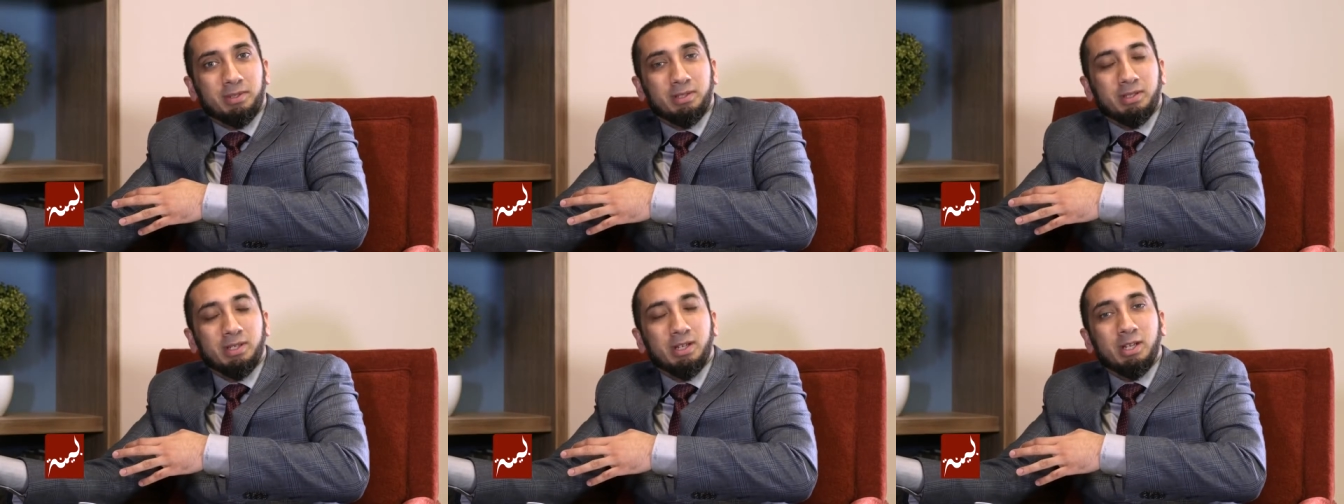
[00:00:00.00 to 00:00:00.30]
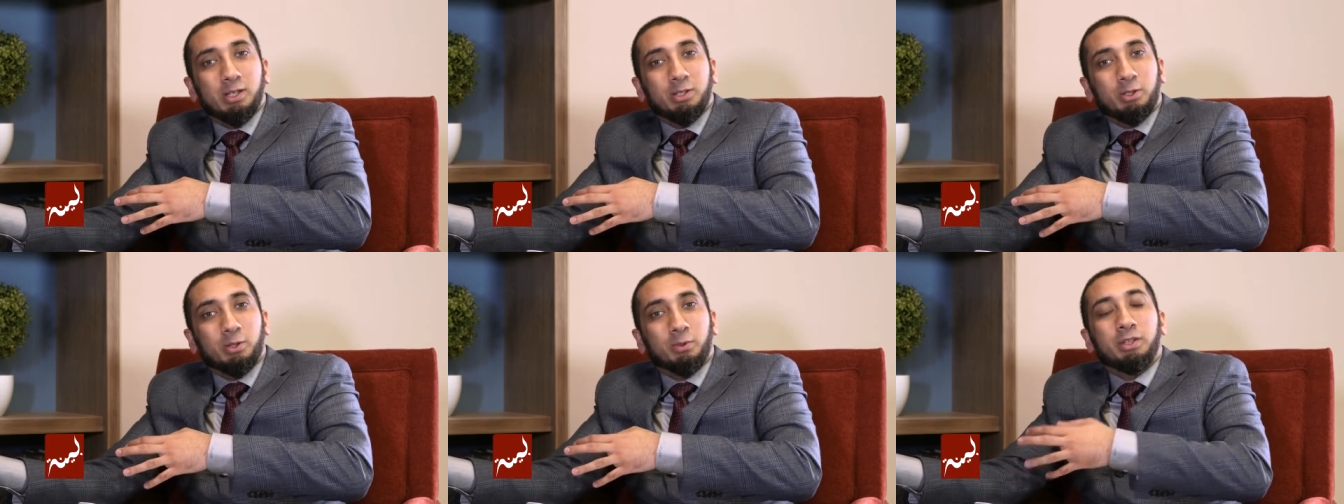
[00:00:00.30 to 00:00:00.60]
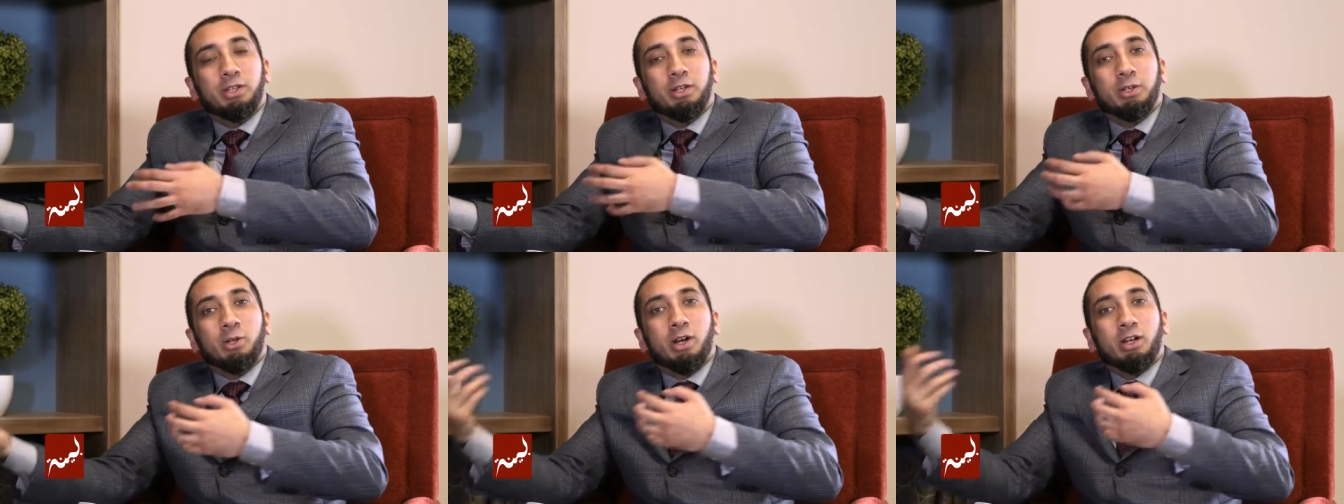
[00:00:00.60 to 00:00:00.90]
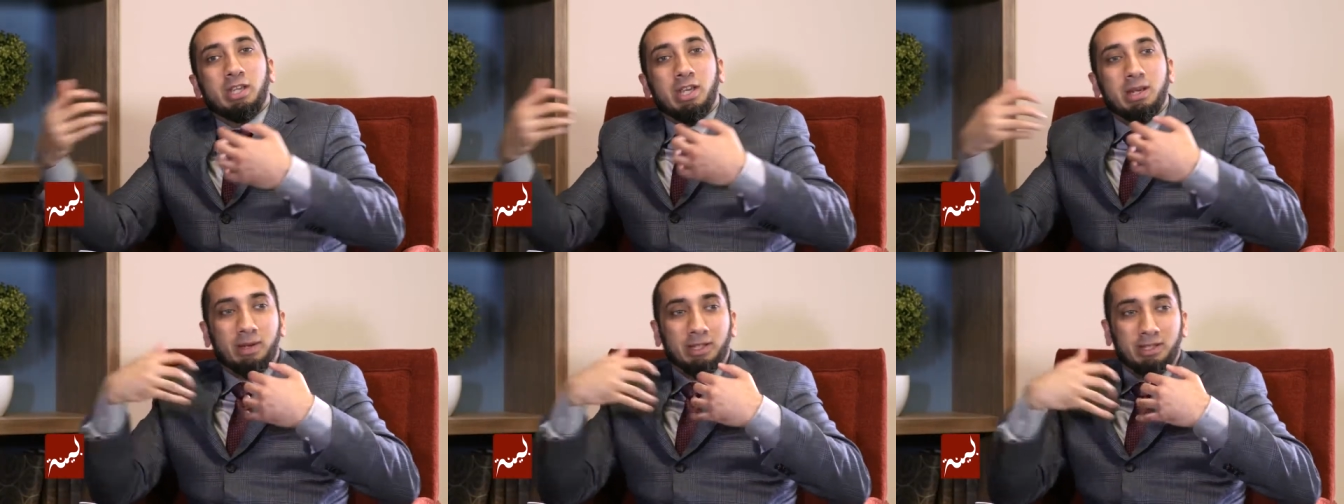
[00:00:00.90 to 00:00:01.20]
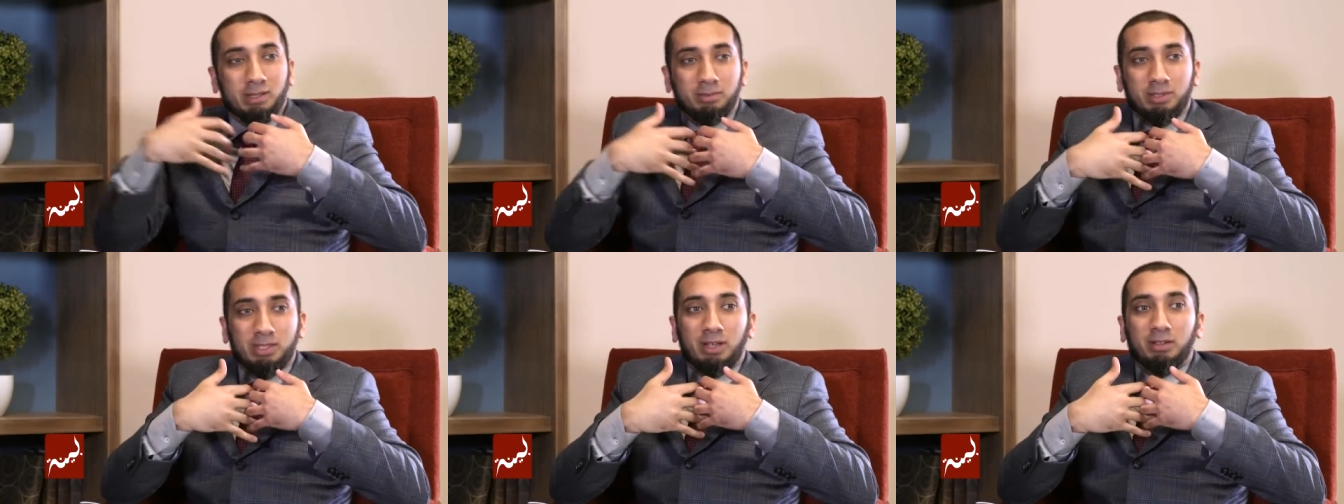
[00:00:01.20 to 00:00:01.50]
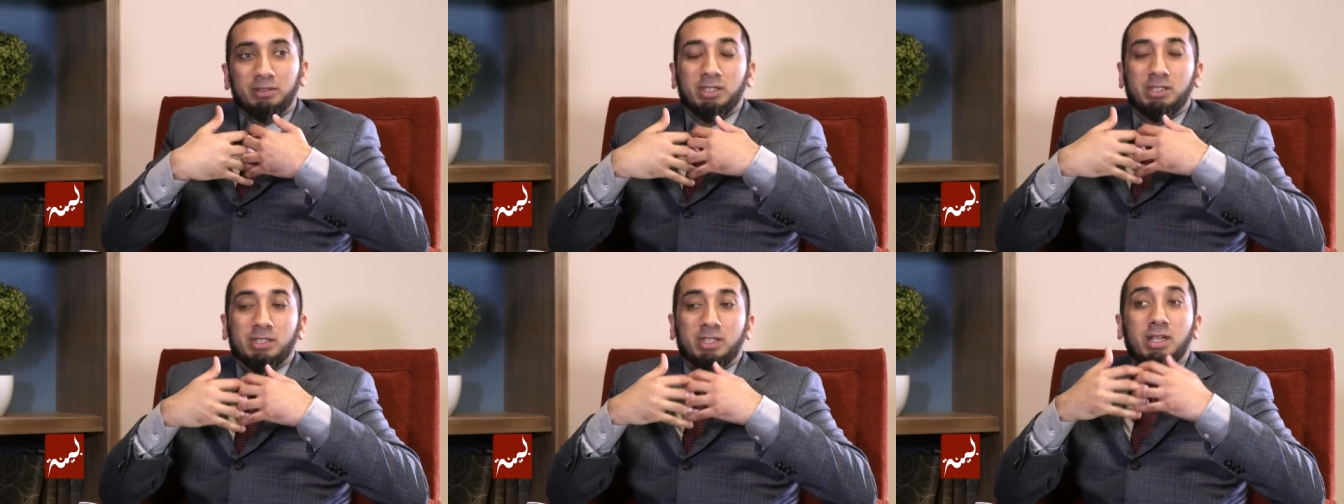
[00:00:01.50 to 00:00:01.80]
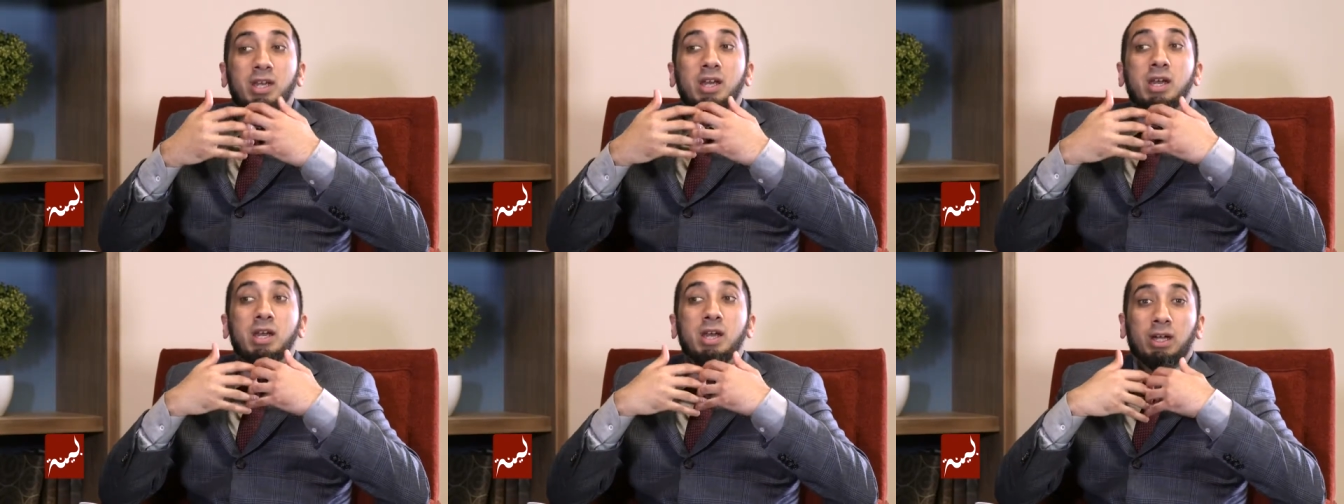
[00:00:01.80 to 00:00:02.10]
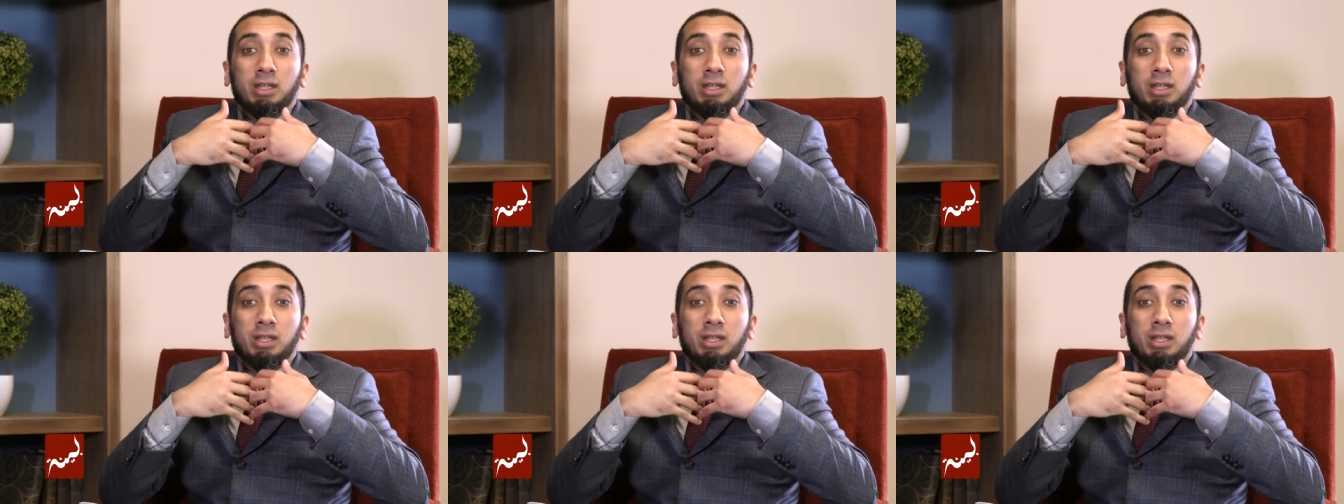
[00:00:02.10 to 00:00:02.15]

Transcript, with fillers: The, so when they're talking about themselves, they say,